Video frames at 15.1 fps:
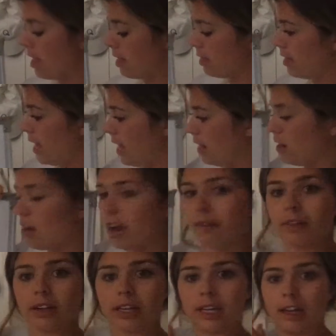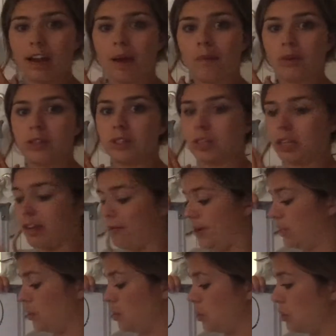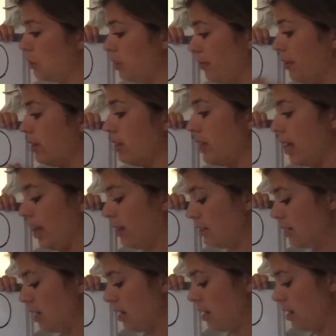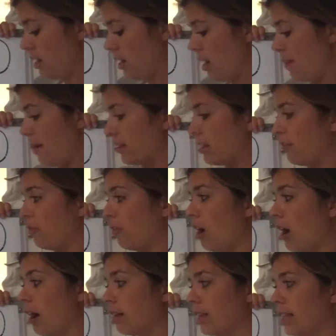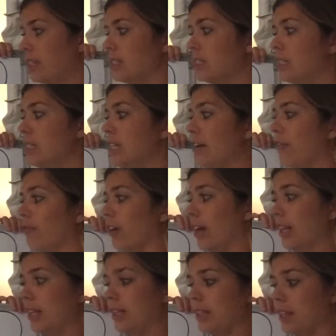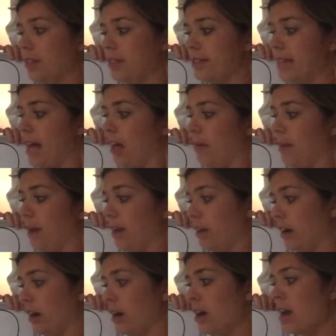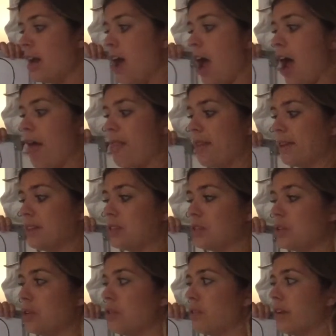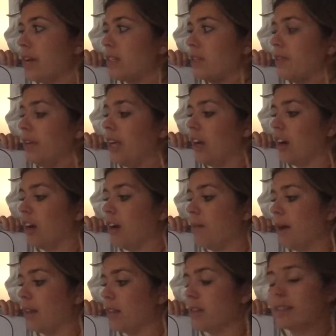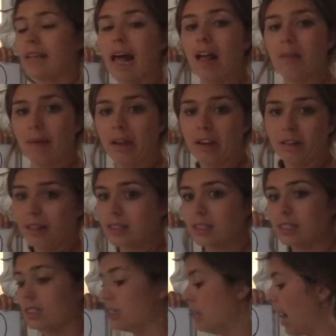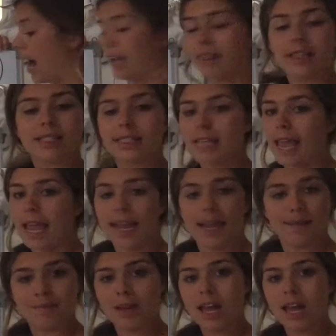Then over here, I want you to give me two different things about the frog that's different than the salamander. And then two things over here about the salamander that's not the same